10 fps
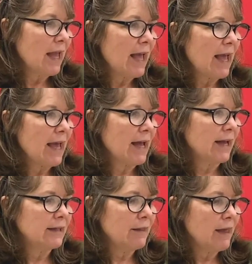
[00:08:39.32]

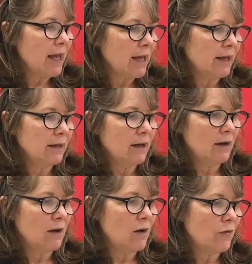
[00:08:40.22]
And then
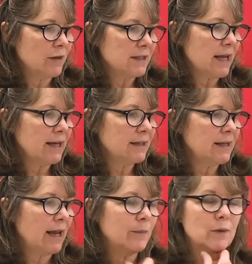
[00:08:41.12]
the second
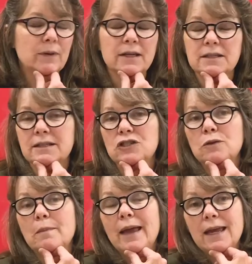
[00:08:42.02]
table is, did you
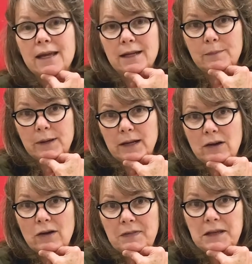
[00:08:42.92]
make any money
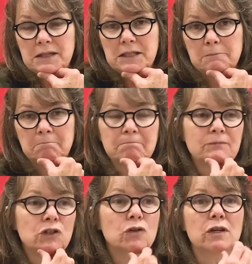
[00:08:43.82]
on this?
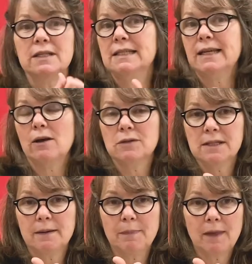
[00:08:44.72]
You could sell
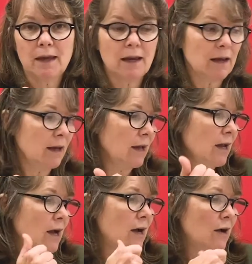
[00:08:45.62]
something.
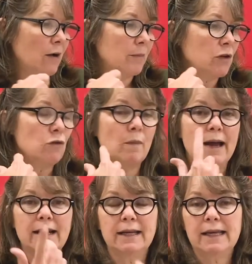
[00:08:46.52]
You
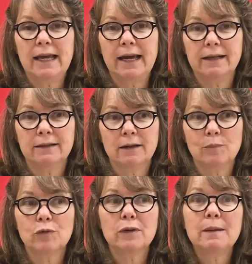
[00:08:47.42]
might get
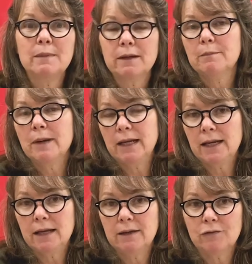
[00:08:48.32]
premium
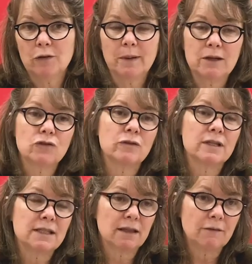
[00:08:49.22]
money from
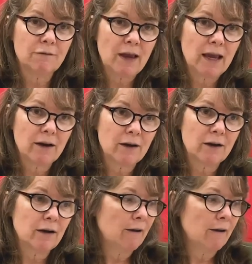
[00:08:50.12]
entries at the fair.